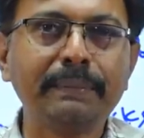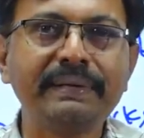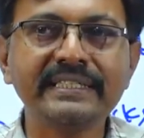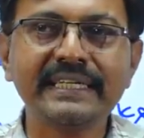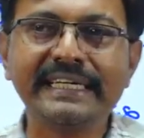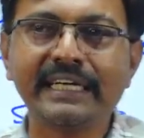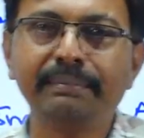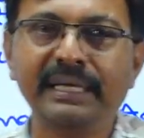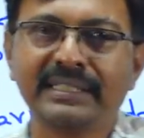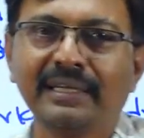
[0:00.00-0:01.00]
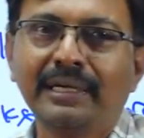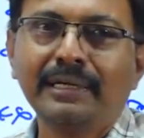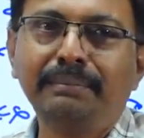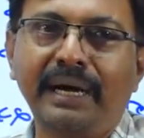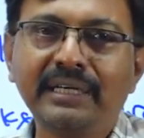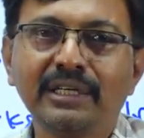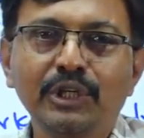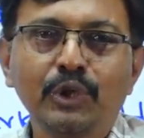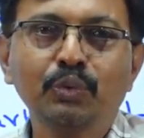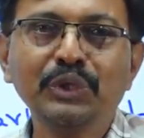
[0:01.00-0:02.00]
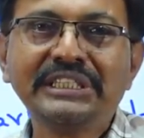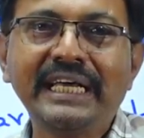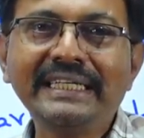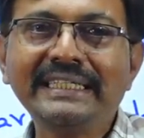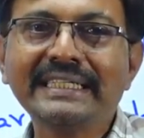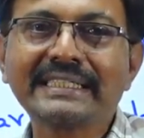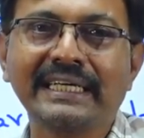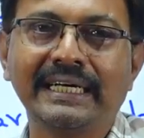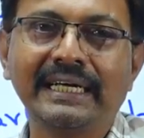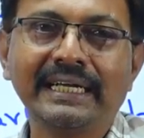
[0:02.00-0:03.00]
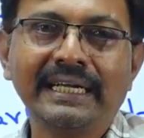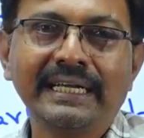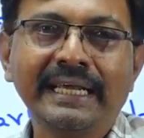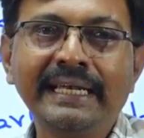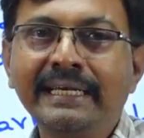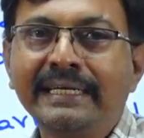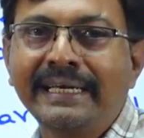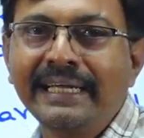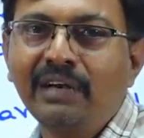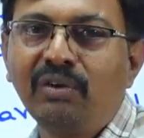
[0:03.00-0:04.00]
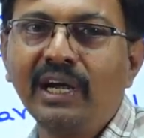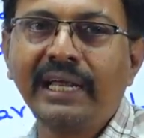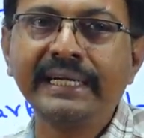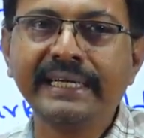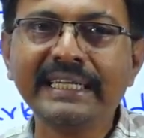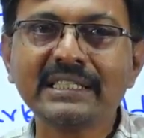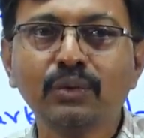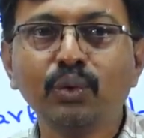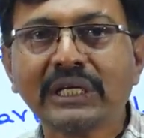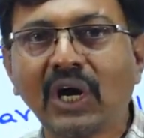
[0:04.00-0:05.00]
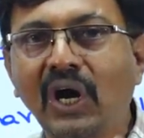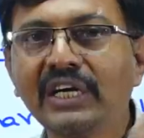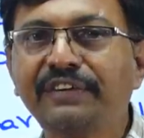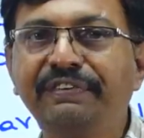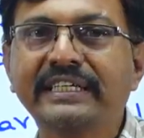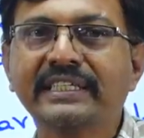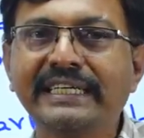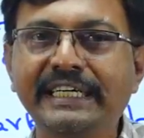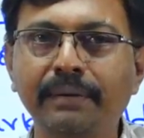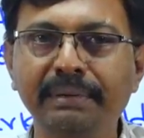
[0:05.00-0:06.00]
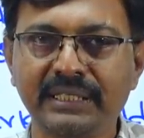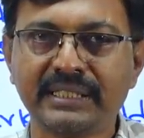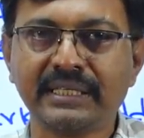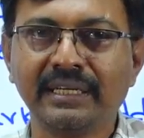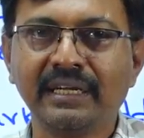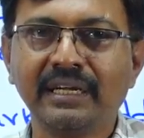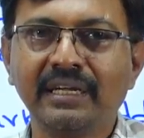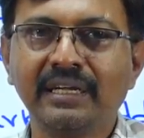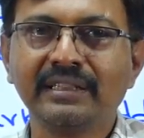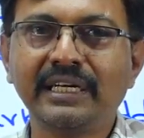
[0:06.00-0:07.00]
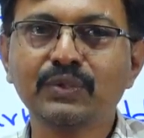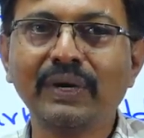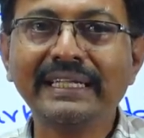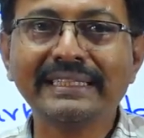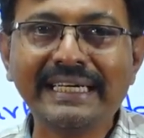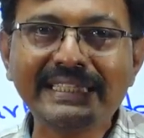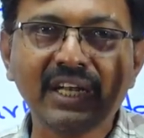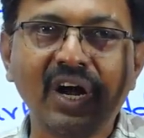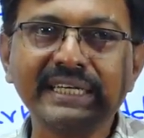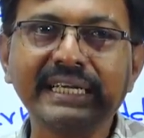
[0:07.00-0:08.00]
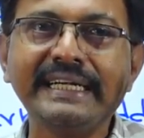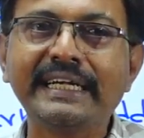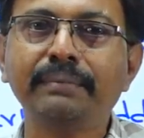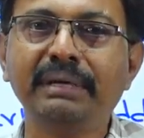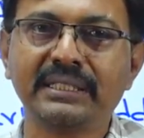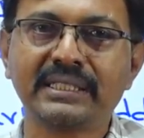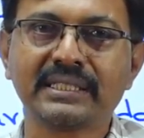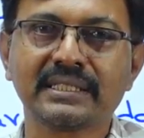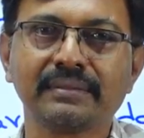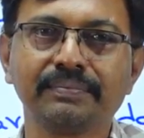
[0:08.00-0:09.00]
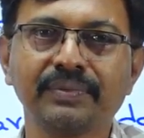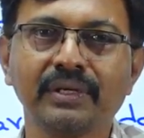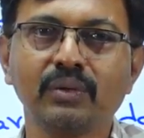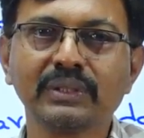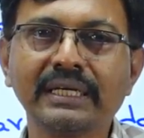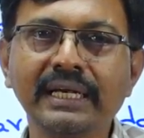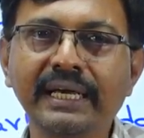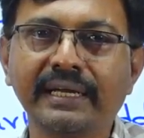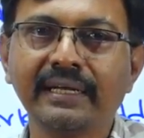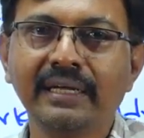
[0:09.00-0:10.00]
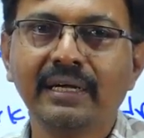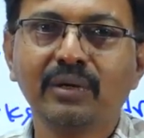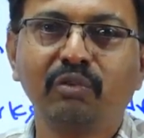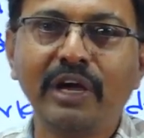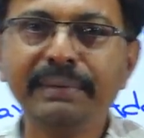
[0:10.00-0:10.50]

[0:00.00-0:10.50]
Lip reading: is a database, but we changes in real world entities, we can't affect the database. That's why that is not a database. Okay, clear? Why?